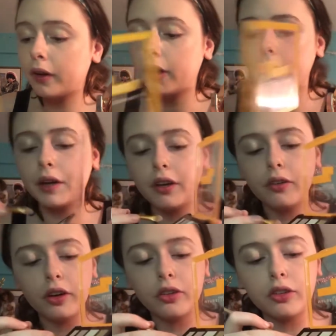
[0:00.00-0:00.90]
going
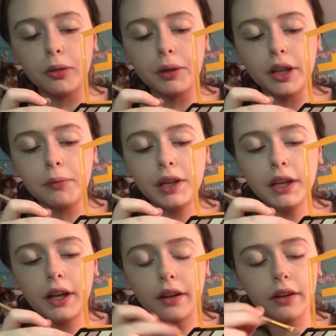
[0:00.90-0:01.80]
into our strawberry
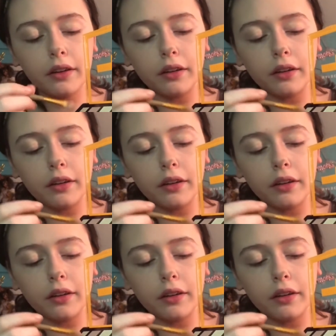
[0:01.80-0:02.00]
lemonade color